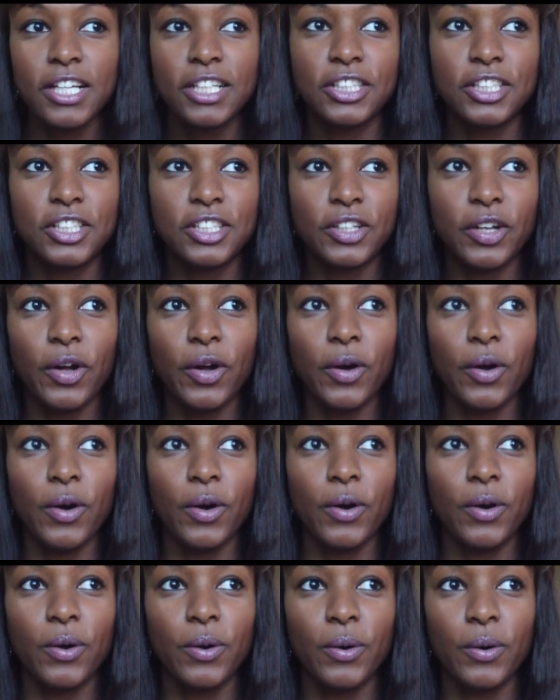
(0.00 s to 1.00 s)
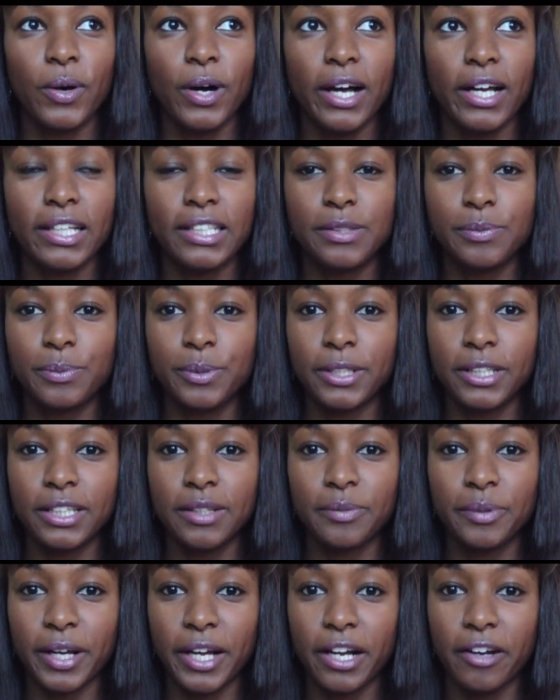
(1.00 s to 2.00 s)
So it's
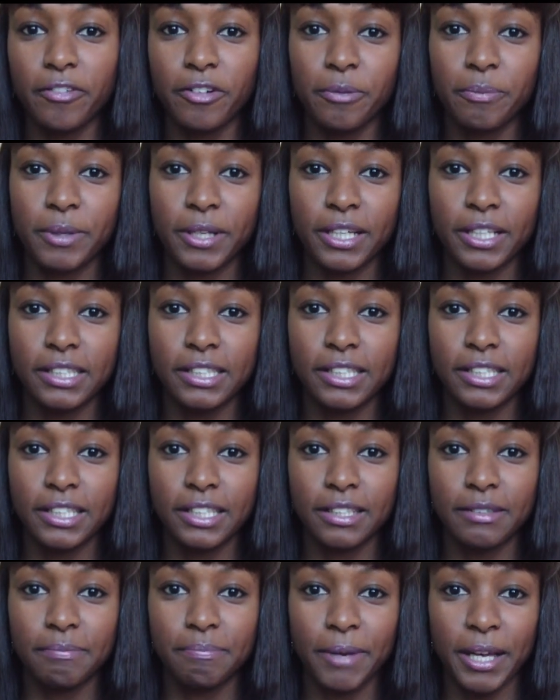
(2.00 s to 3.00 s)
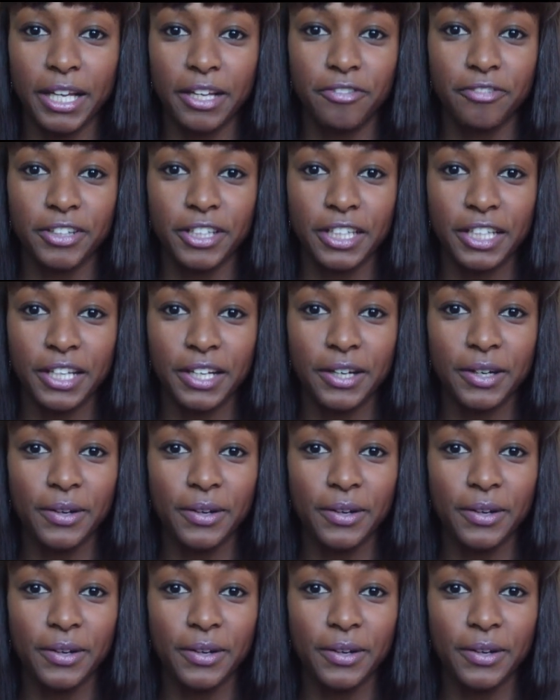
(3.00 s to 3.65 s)
really rare for me to make a video.